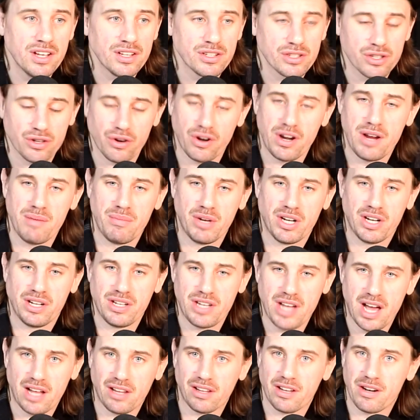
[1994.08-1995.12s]
screaming
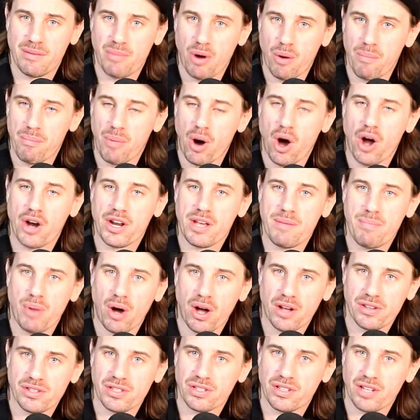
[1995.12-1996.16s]
and yelling about body
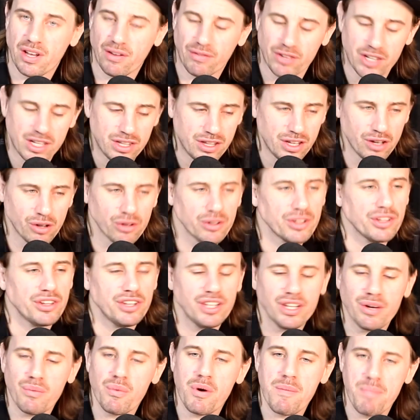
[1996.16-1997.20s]
positivity. The only
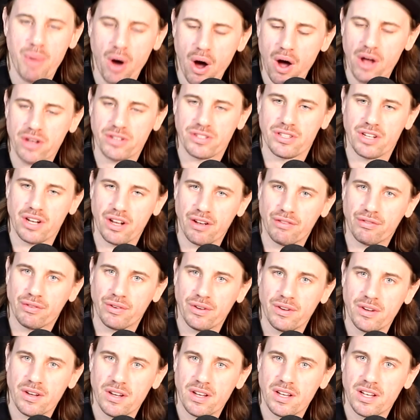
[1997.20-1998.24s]
thing we're positive
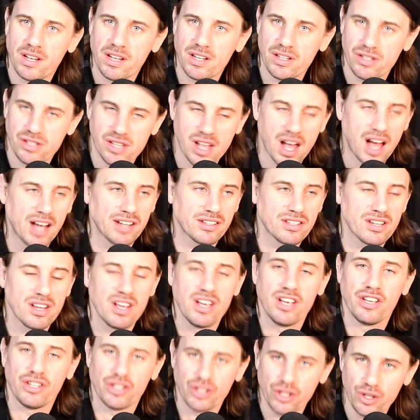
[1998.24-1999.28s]
is that
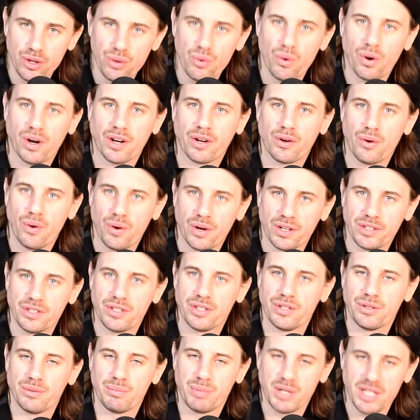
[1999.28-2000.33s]
you are going
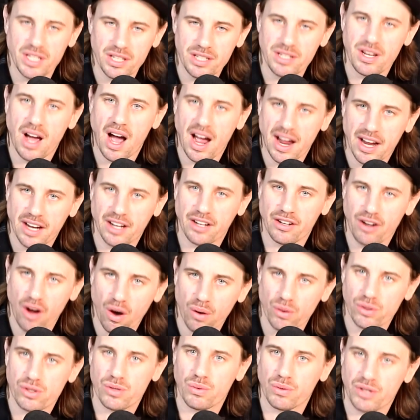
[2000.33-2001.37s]
to be
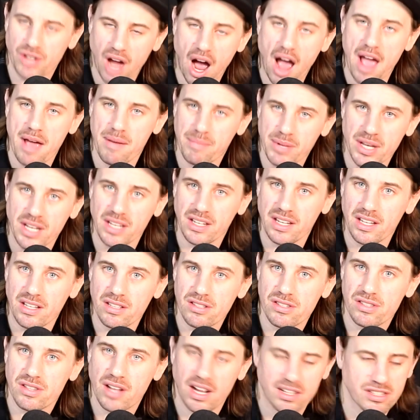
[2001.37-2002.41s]
diagnosed with
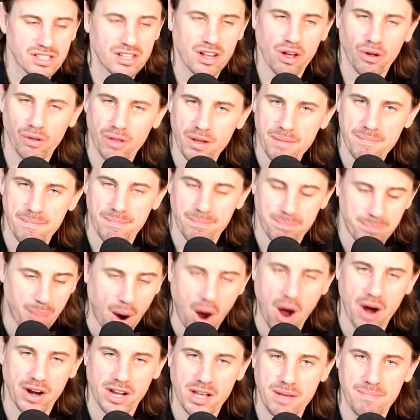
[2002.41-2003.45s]
diabetes. That's the only
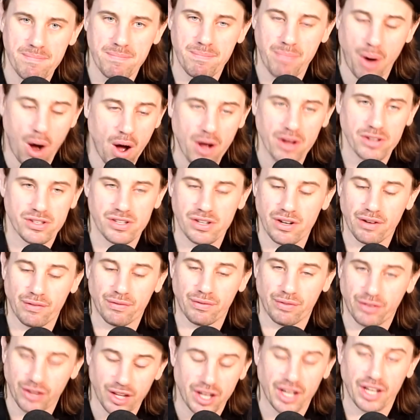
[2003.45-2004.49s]
body
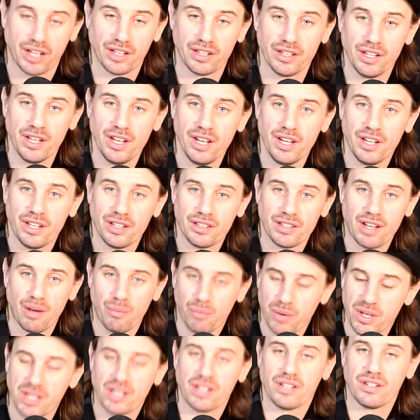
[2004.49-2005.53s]
positive thing
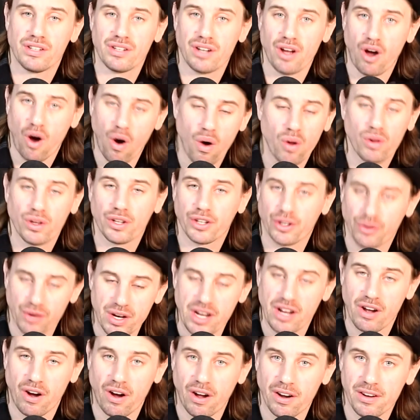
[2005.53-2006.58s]
that we can all
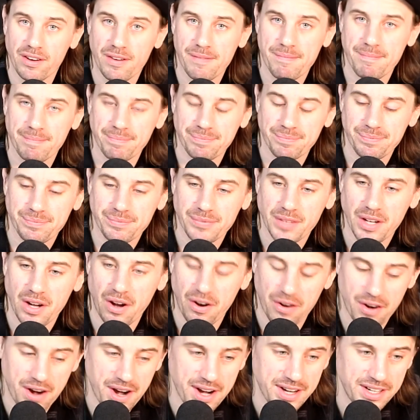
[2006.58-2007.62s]
agree on.
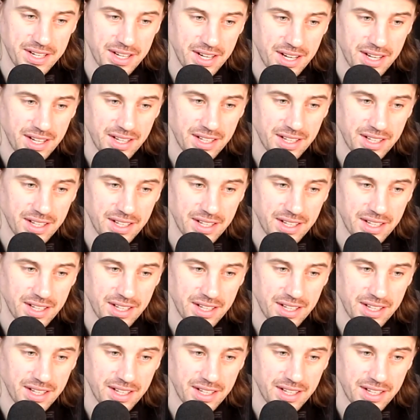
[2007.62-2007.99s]
All right.